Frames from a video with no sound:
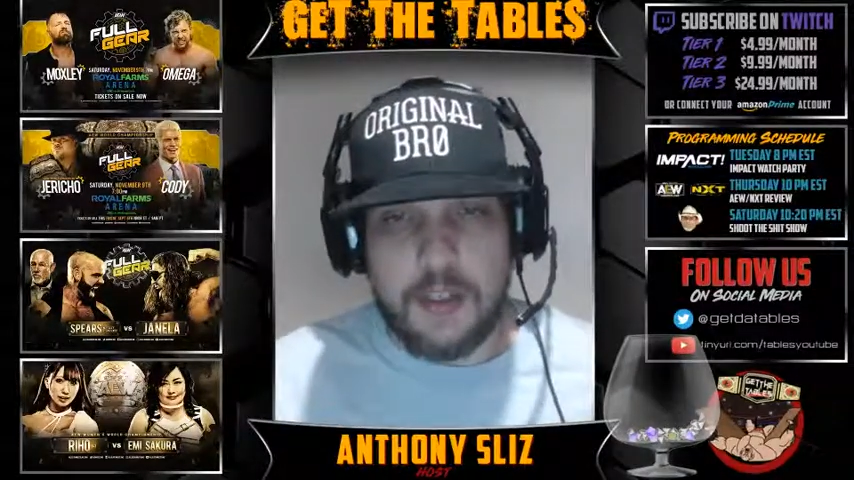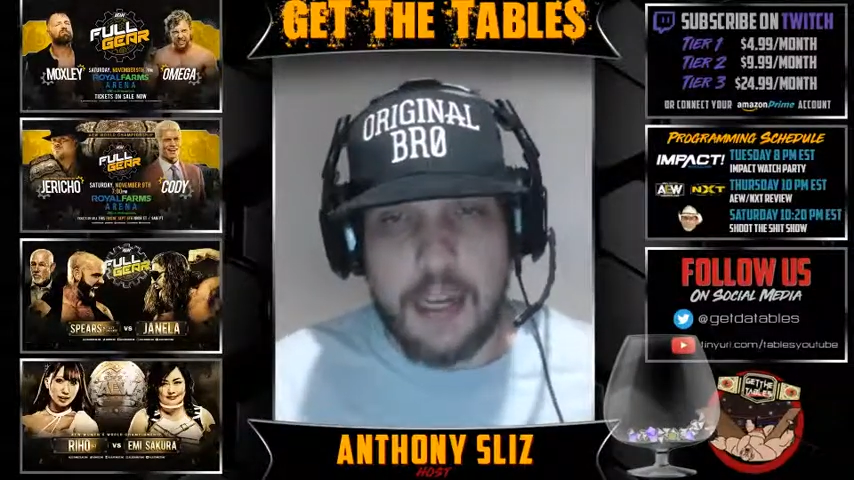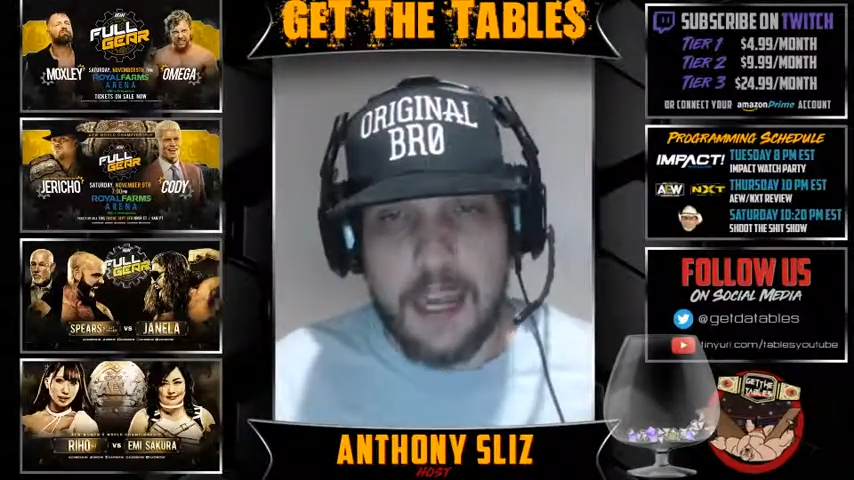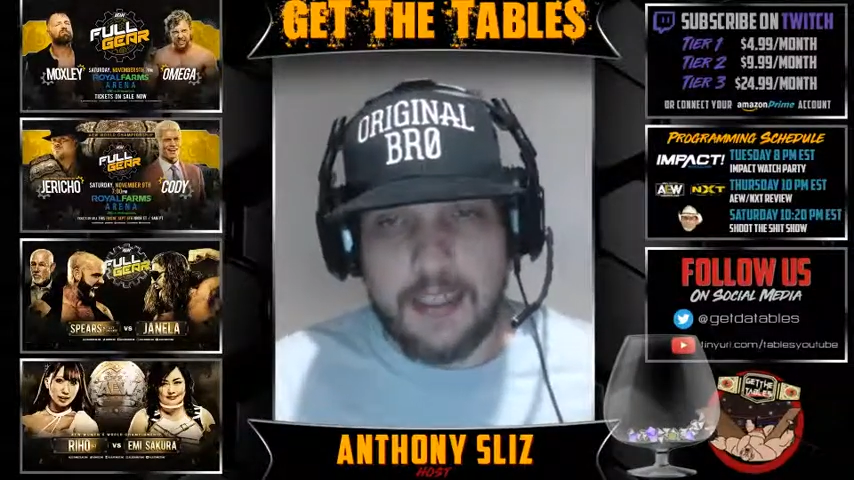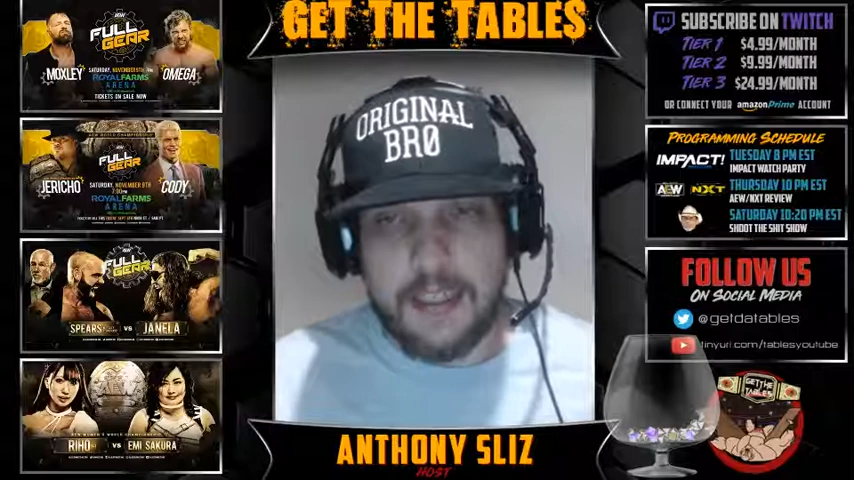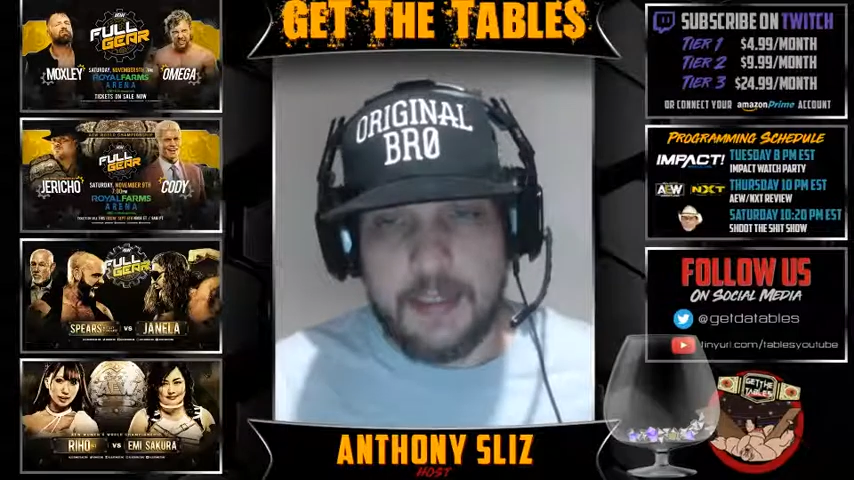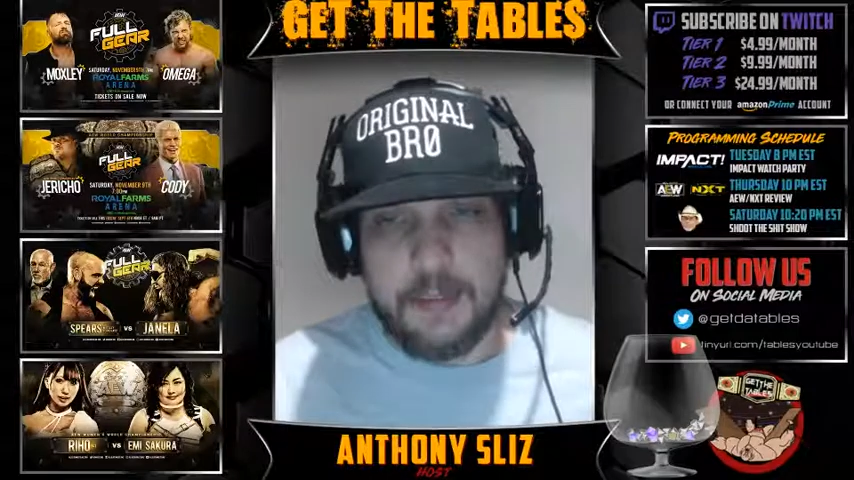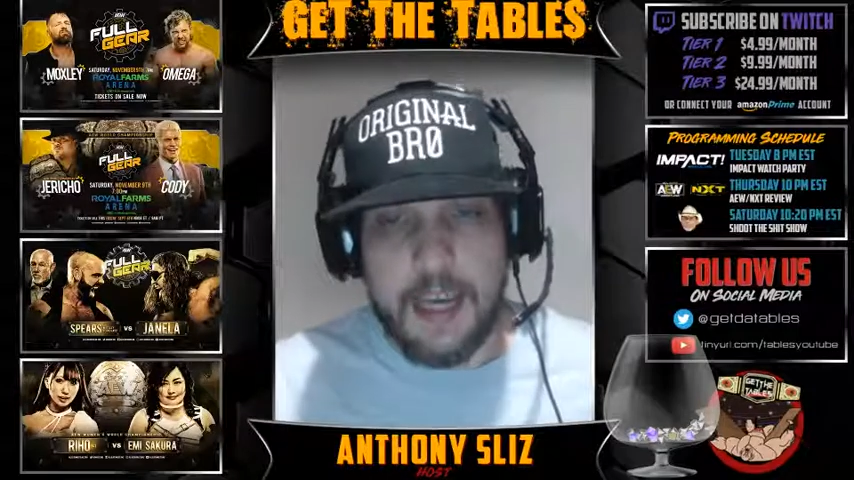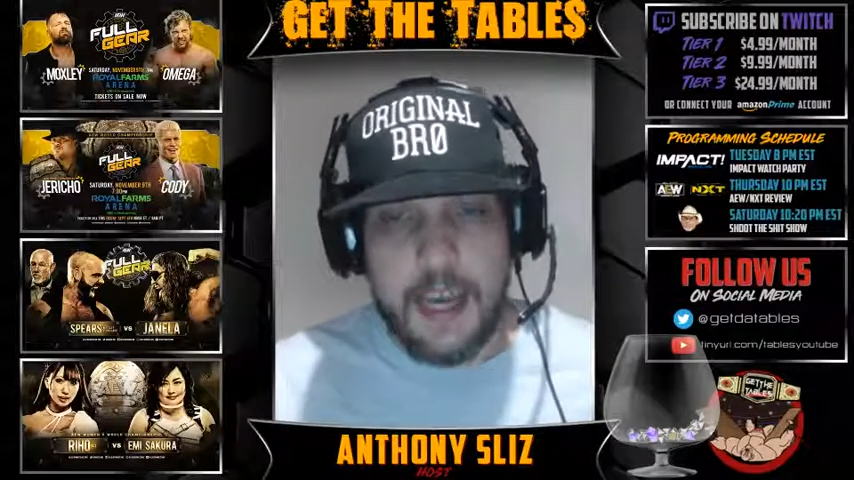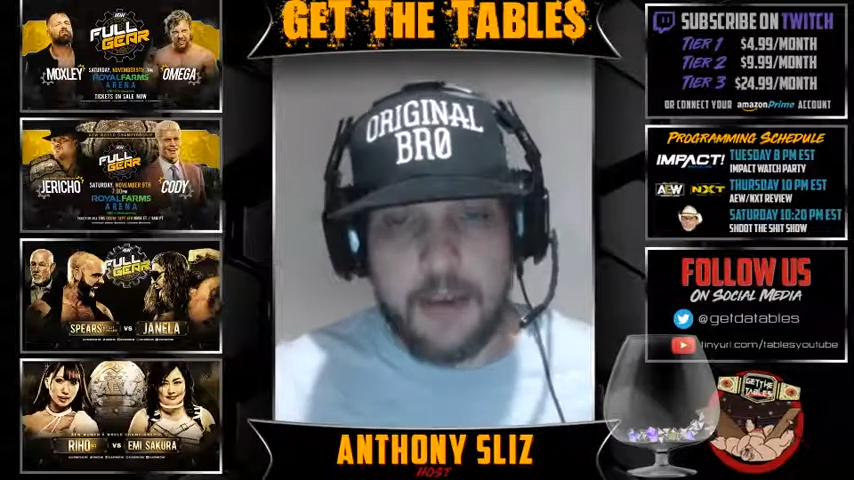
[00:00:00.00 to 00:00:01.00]
the tag
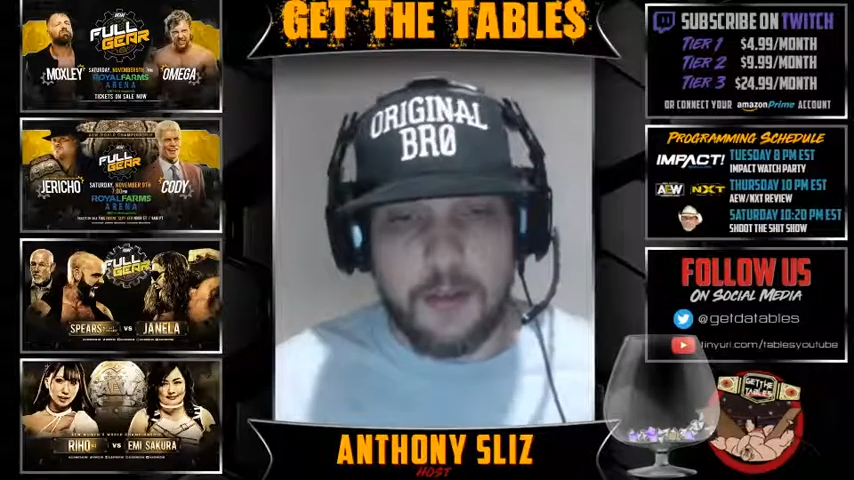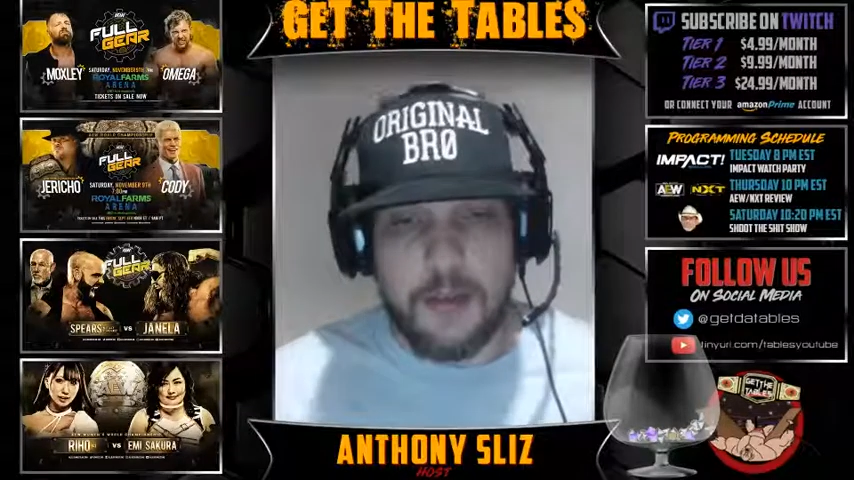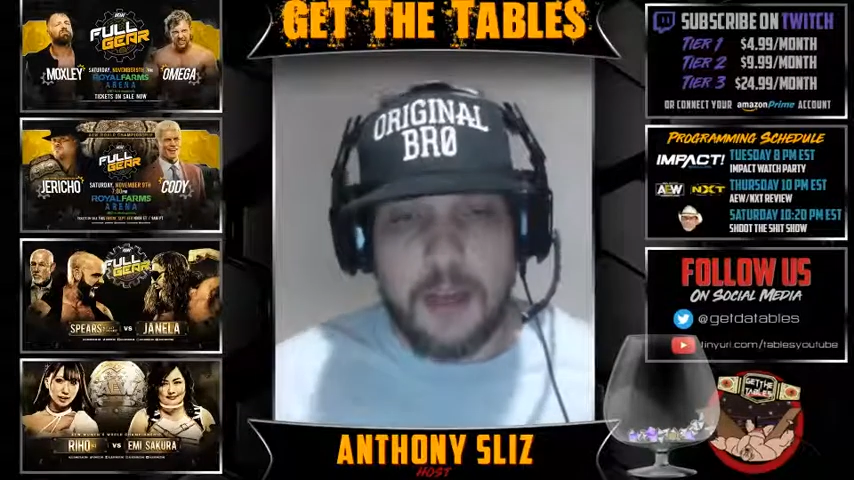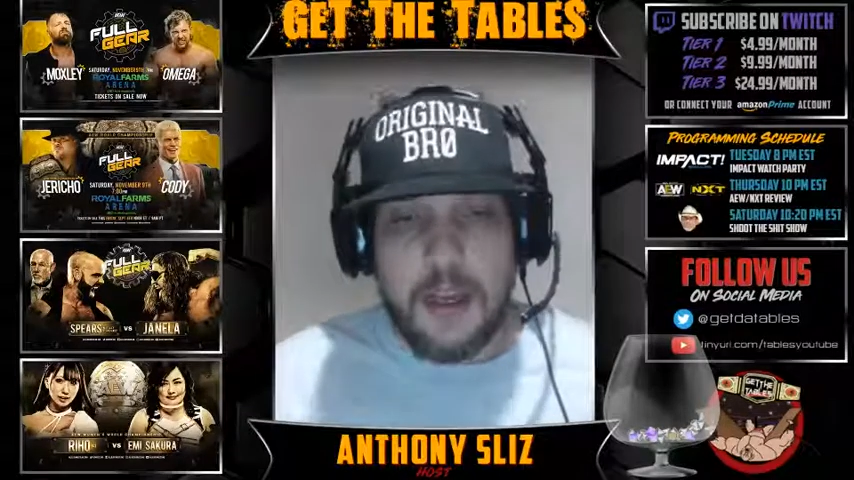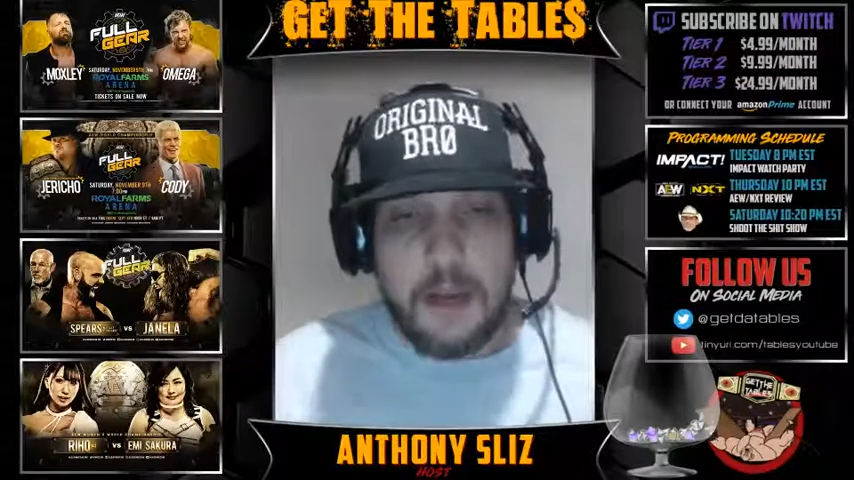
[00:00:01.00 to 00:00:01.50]
team titles.